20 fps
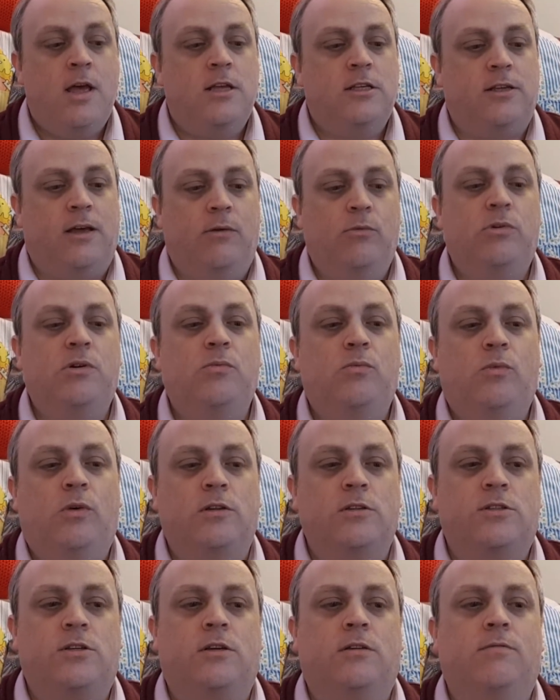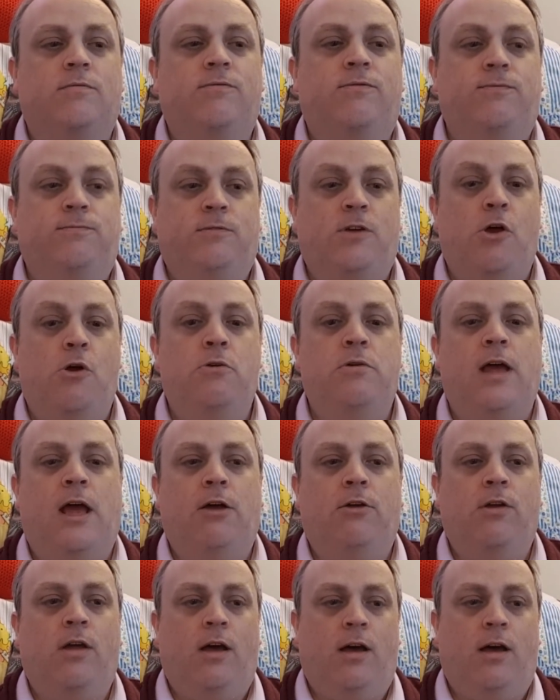So I wouldn't want to go down